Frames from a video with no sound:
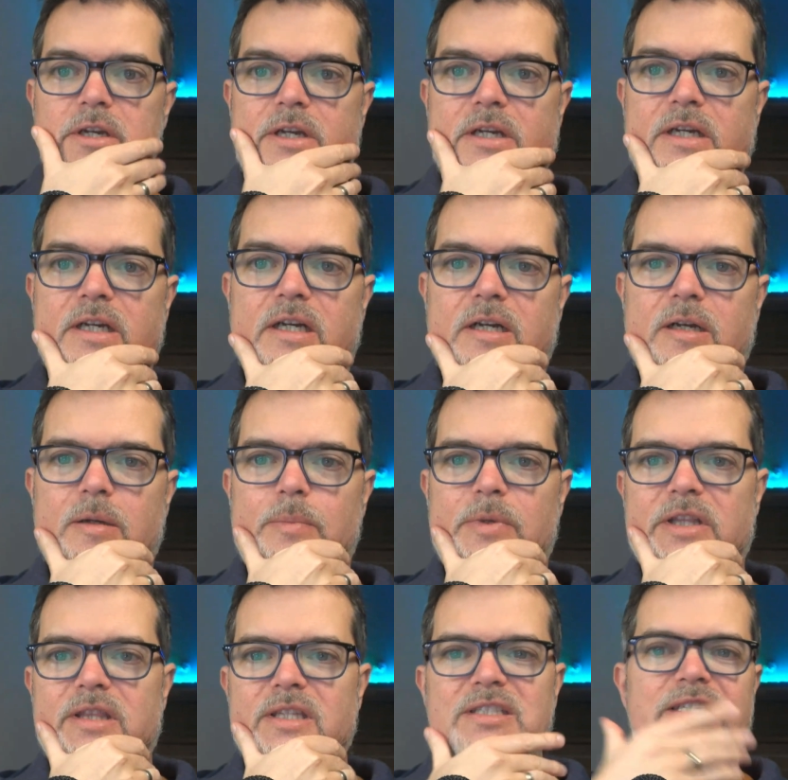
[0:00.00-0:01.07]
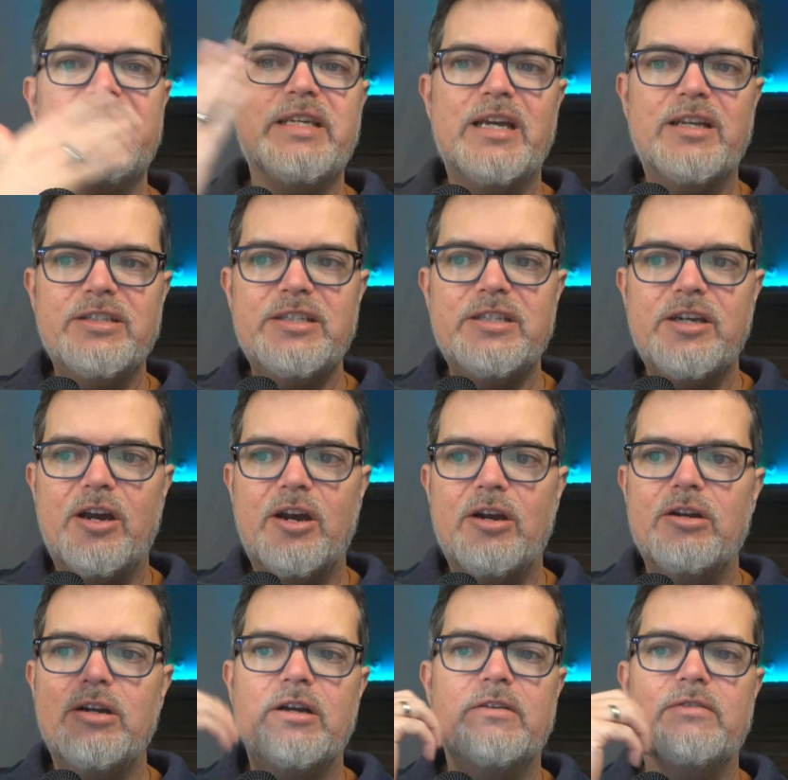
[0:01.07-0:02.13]
But the
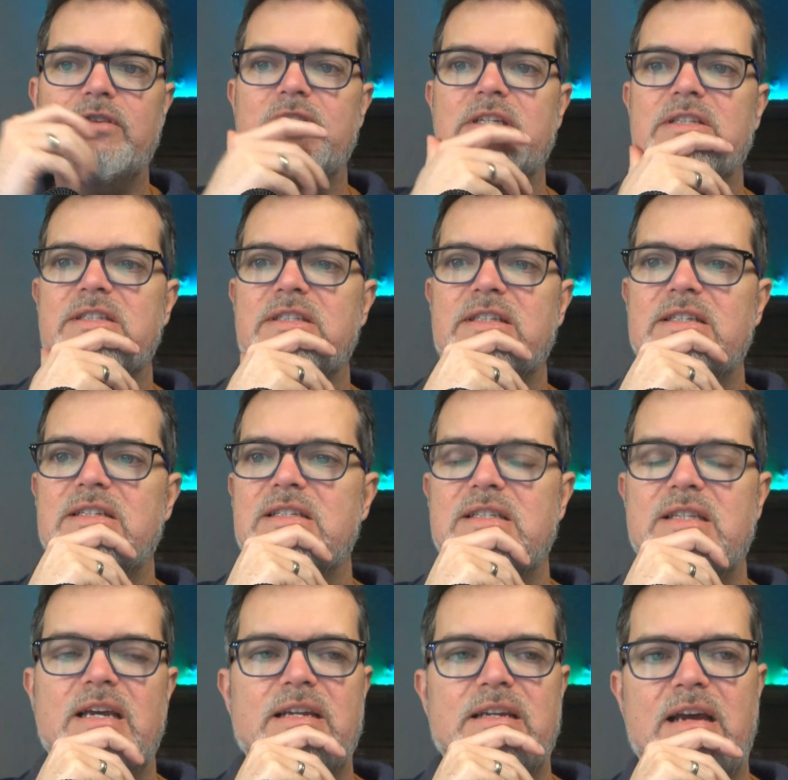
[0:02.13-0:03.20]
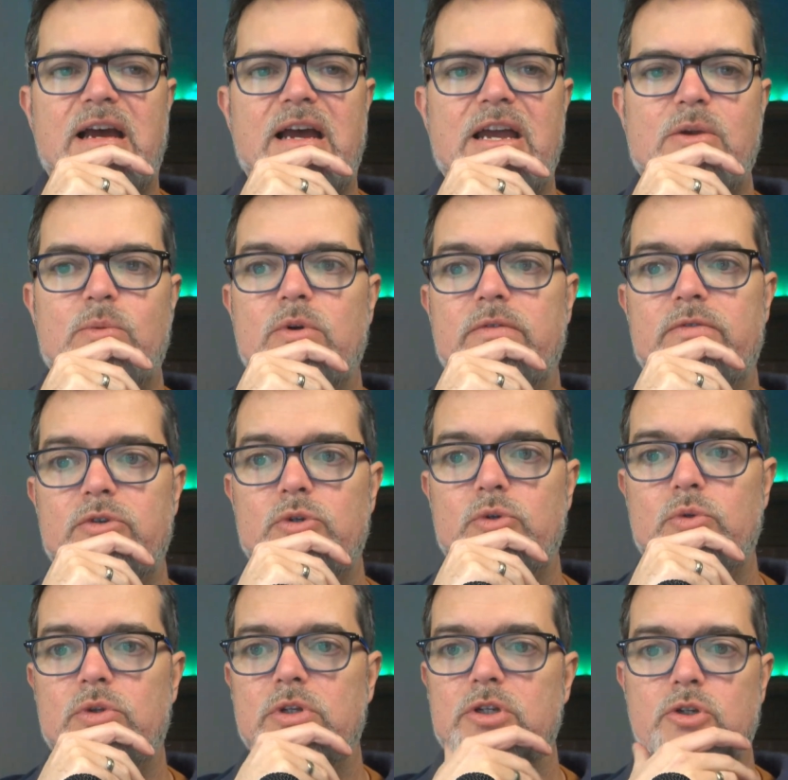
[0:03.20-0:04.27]
TLDR of this is that I
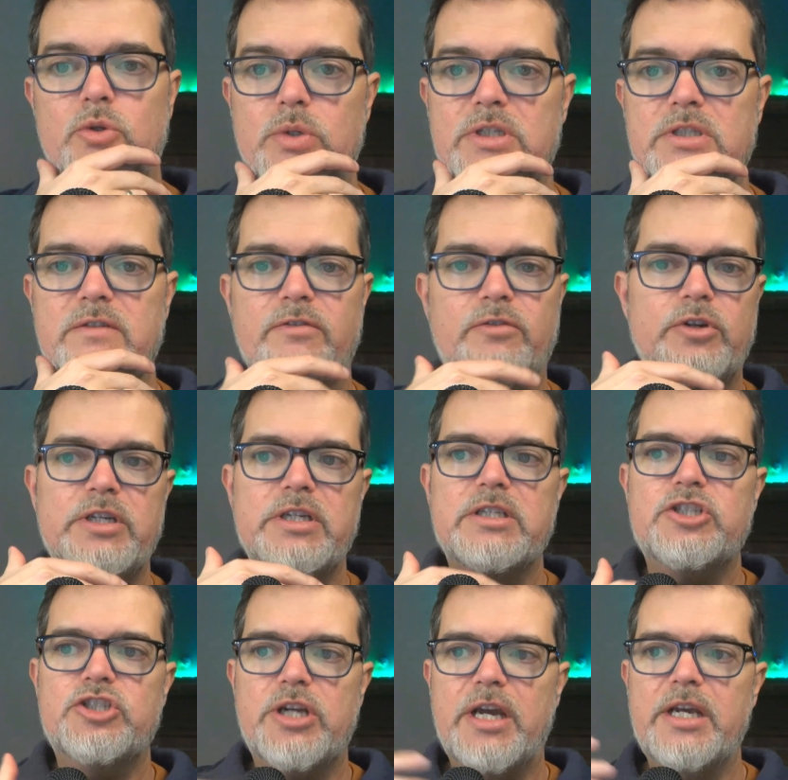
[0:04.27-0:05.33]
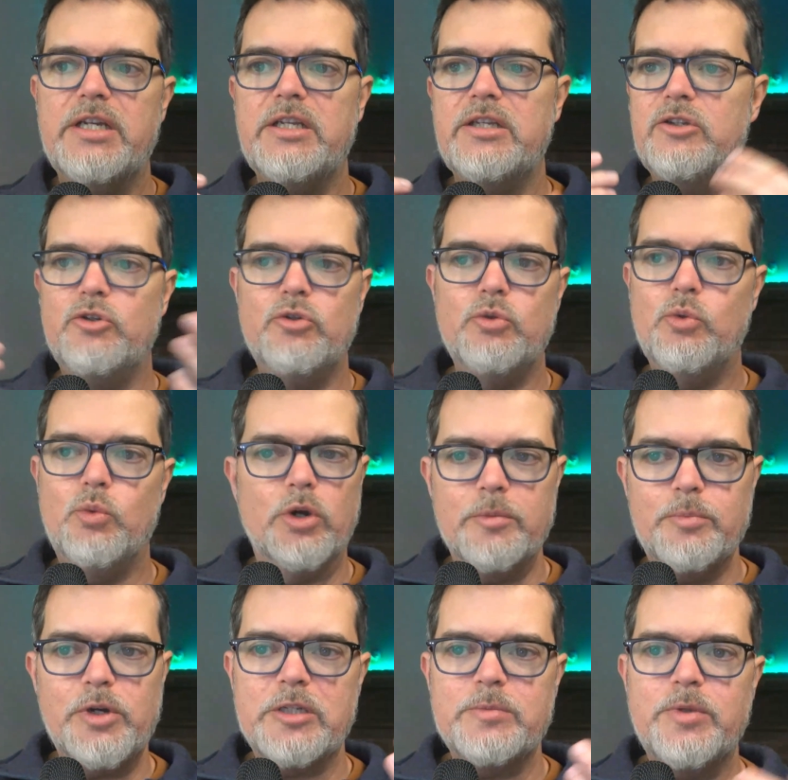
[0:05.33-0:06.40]
review the newest, freest, shiny new
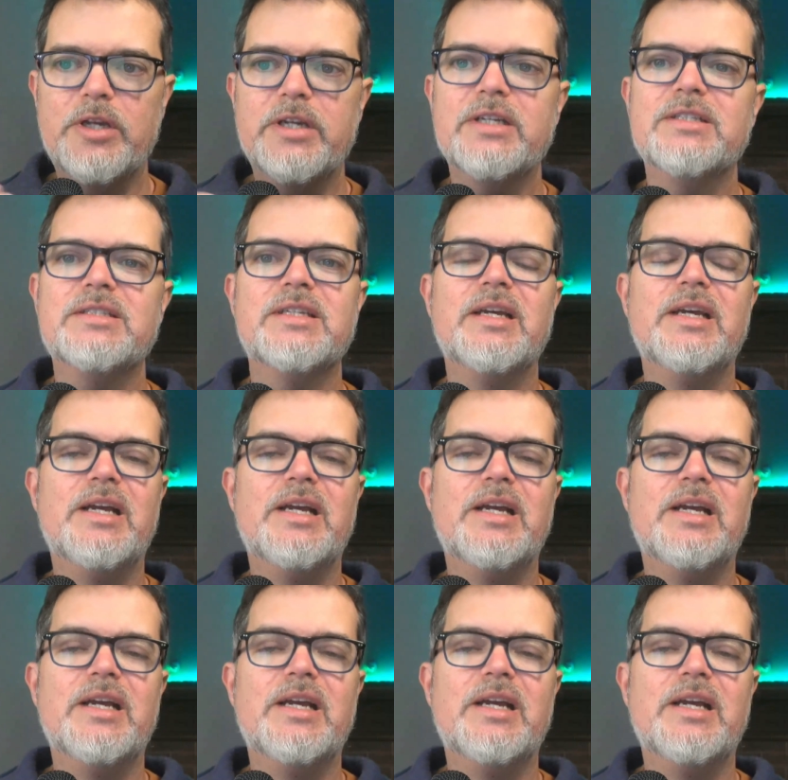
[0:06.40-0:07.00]
WordPress plugins